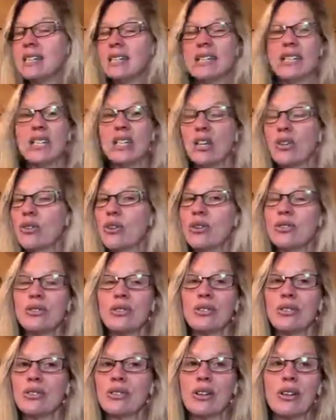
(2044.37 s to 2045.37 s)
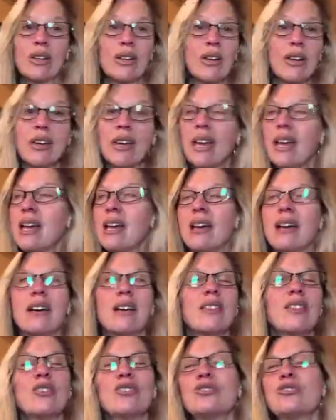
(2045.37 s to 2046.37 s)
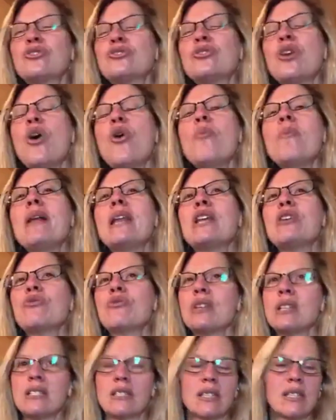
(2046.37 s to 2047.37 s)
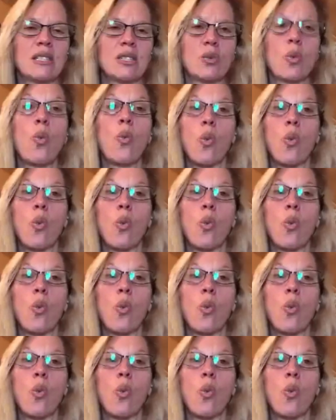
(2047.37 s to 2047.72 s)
You know, there's so many reasons